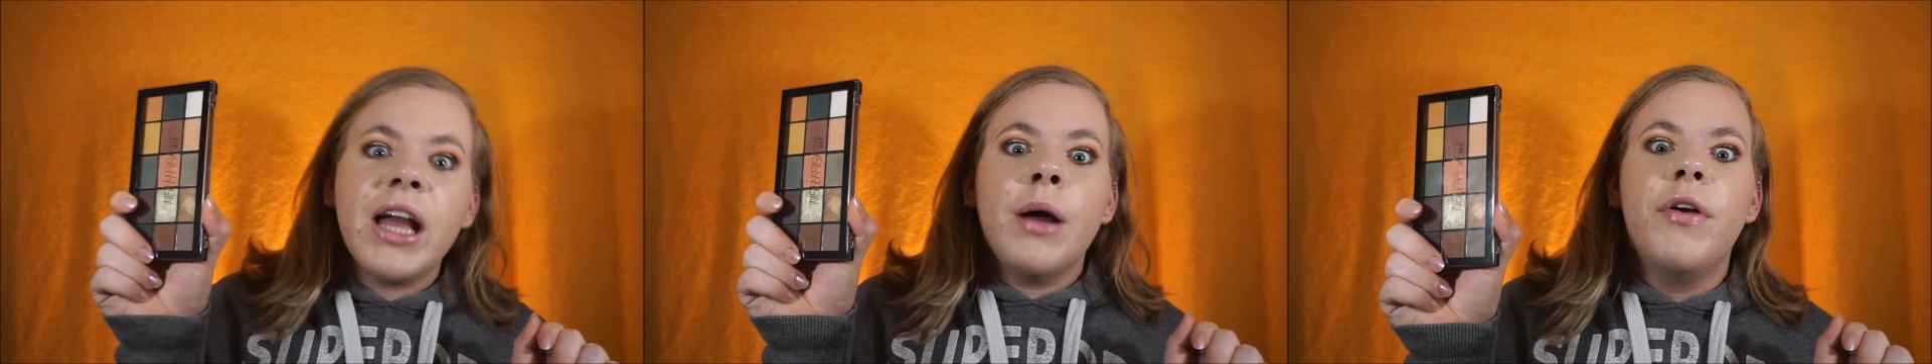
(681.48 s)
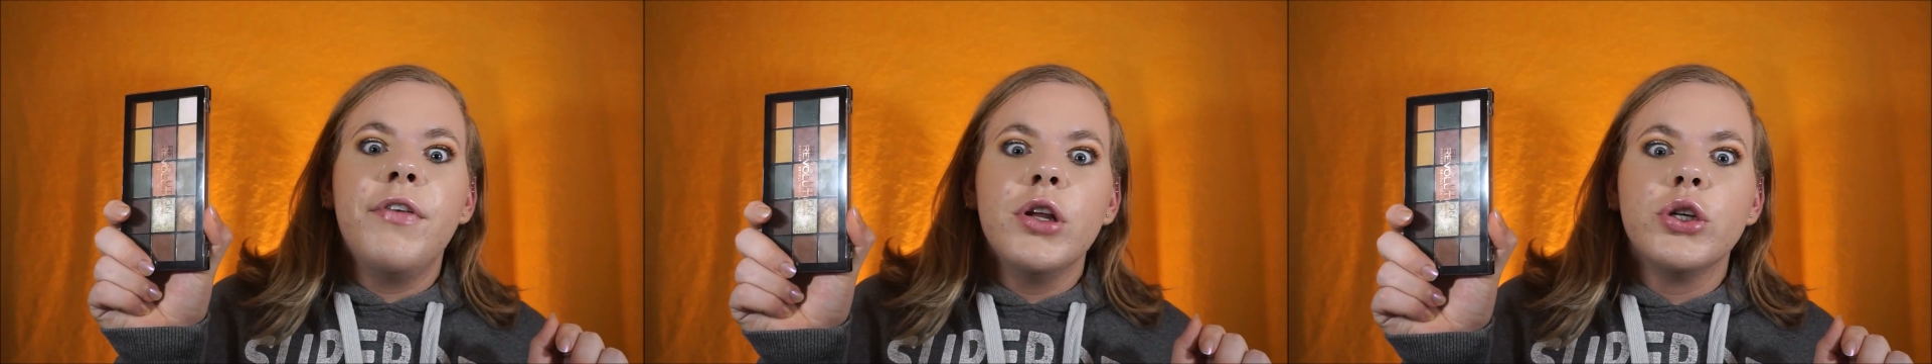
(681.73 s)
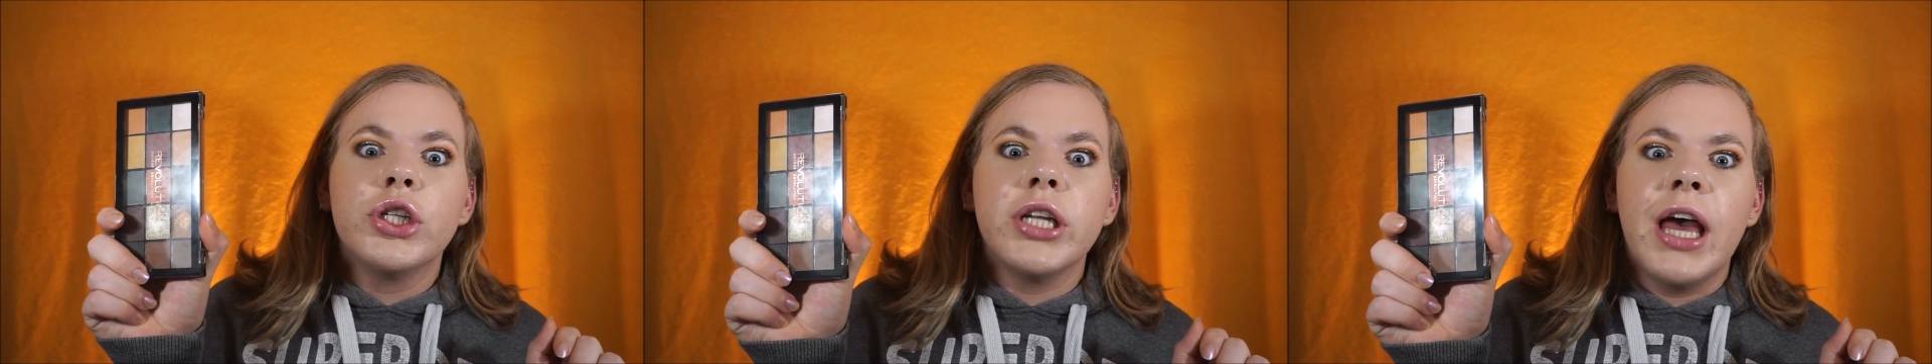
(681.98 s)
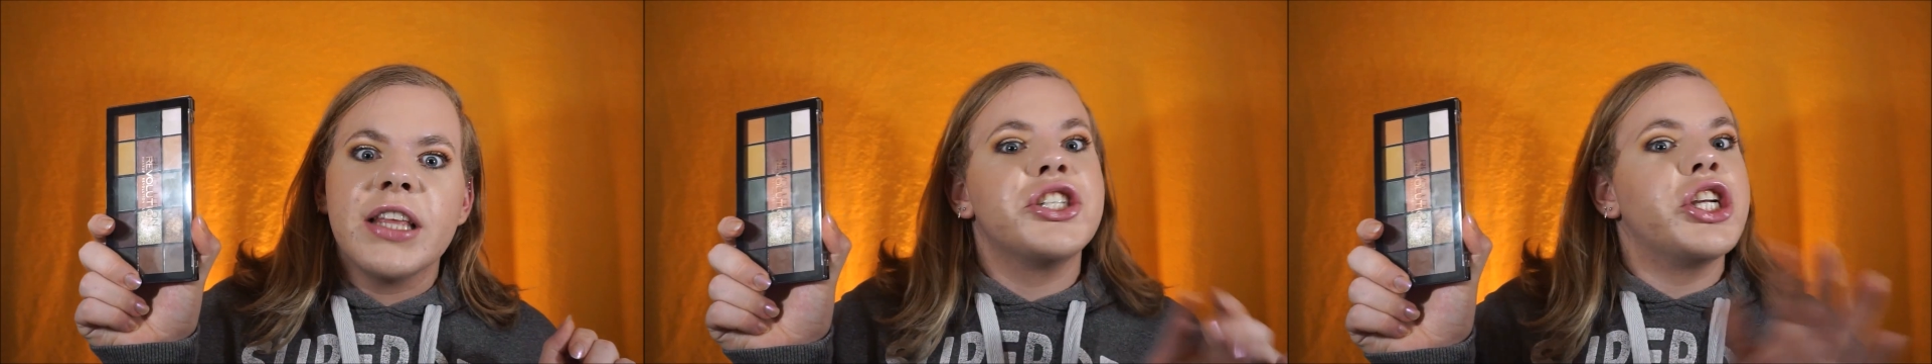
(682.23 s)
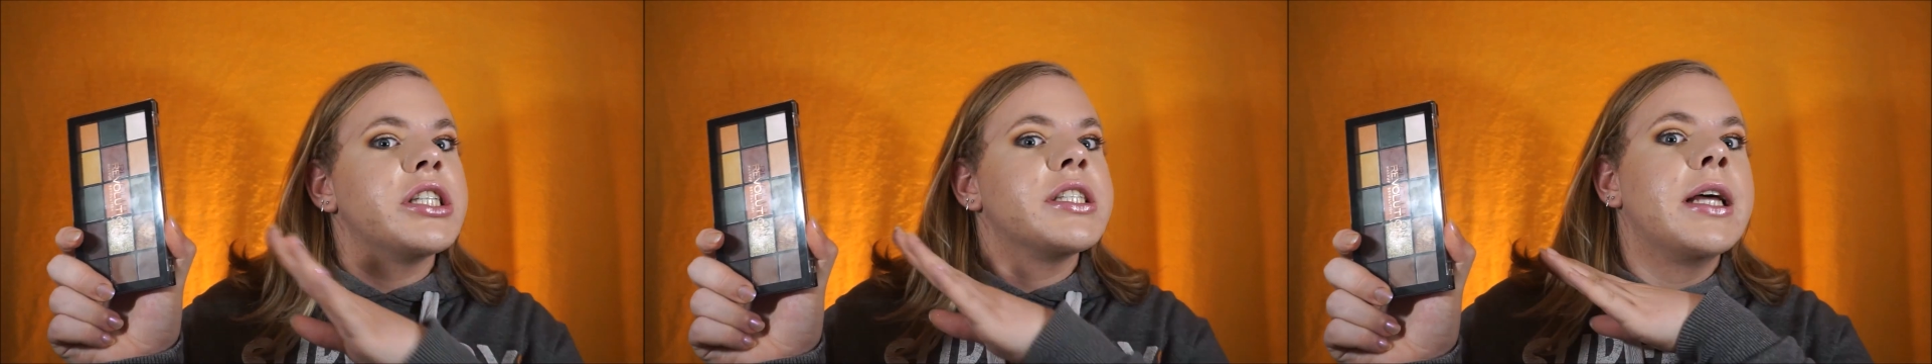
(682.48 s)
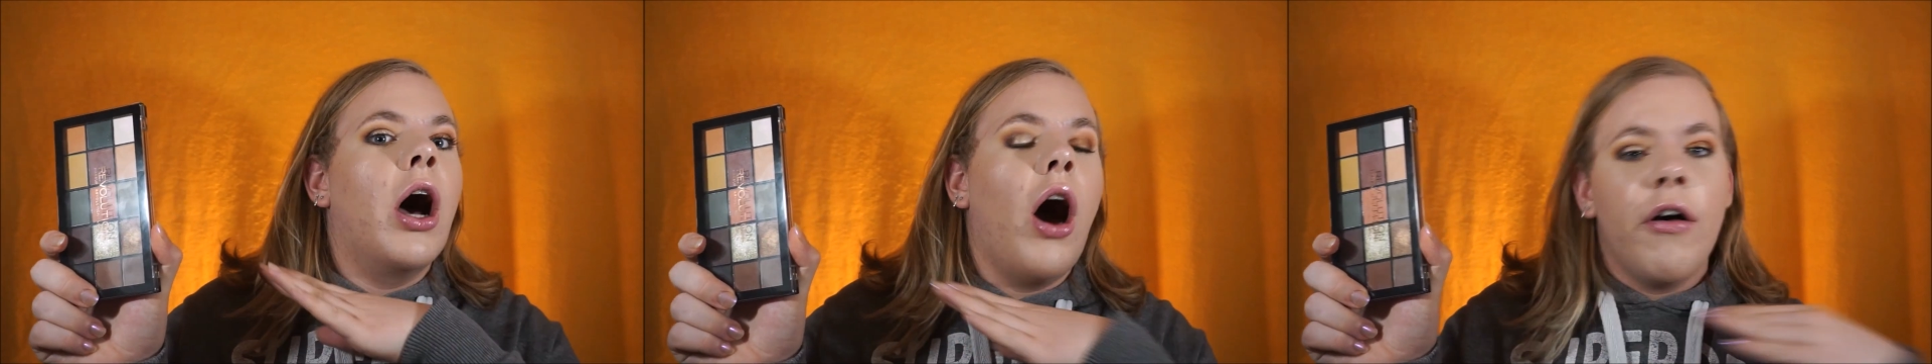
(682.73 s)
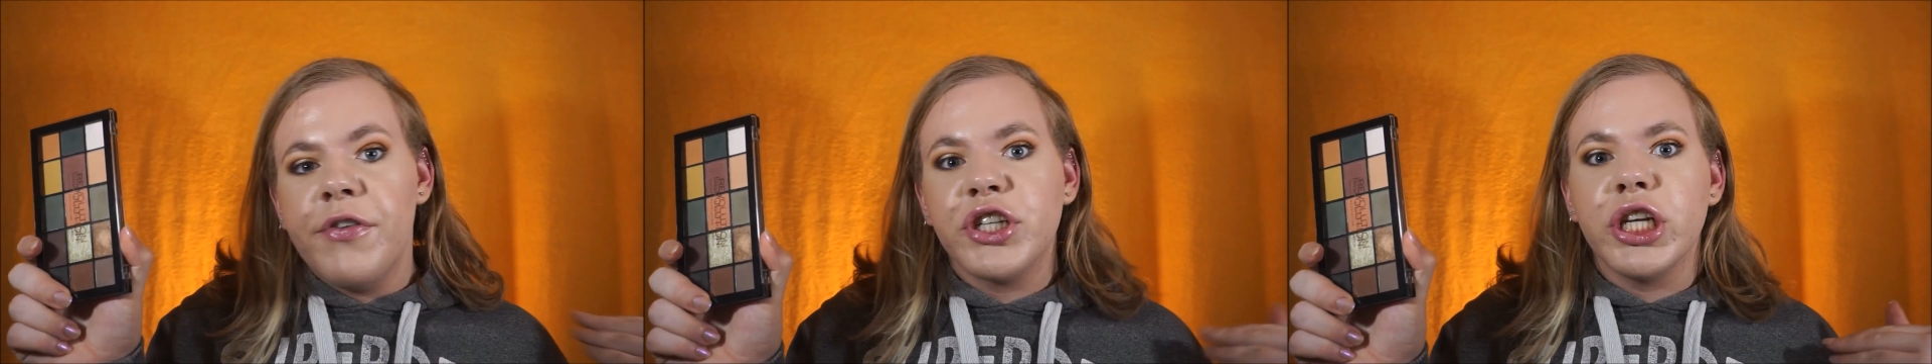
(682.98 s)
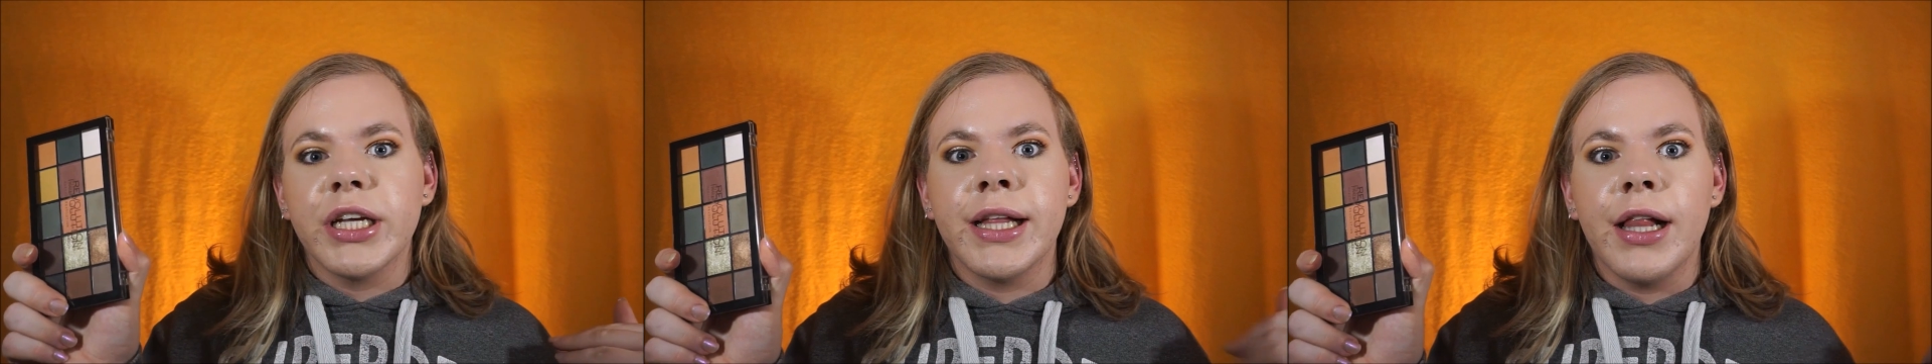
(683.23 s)
Makeup Revolution has just
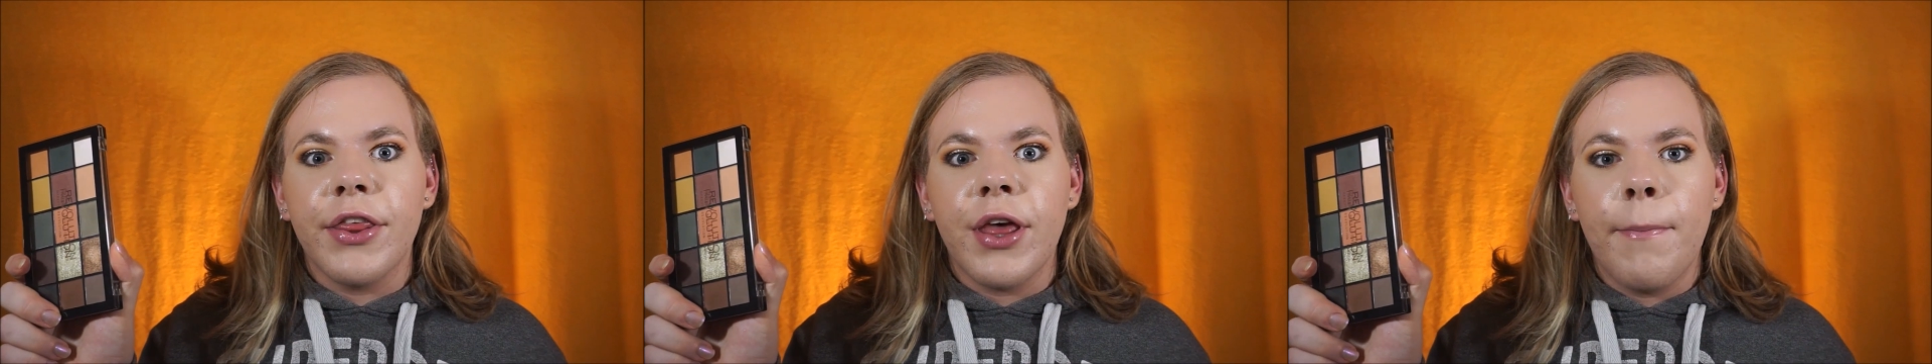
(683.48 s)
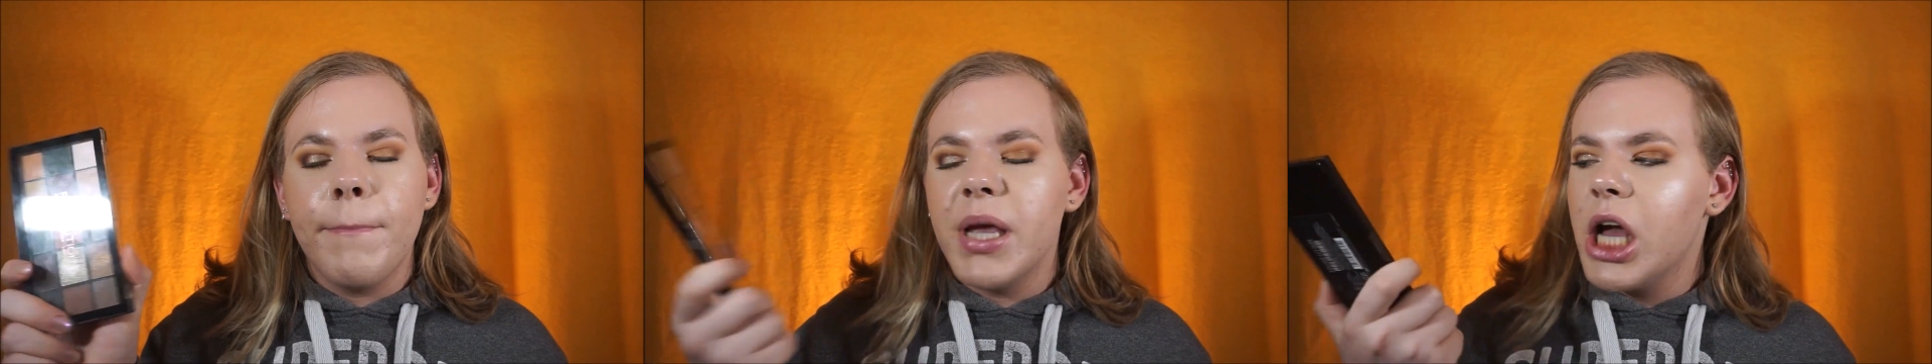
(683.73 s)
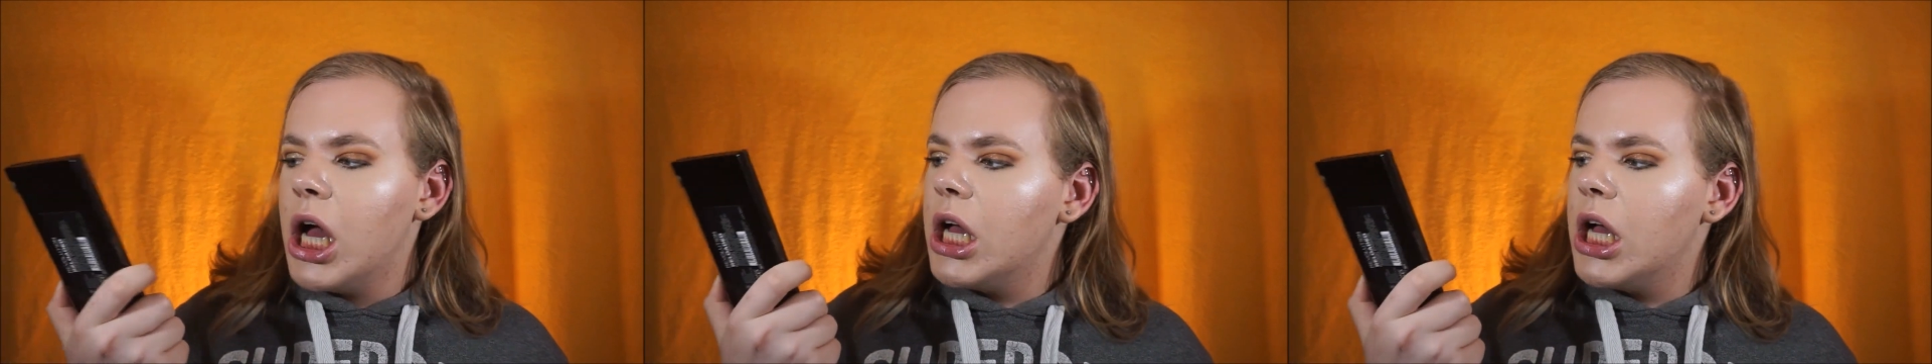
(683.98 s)
officially killed them,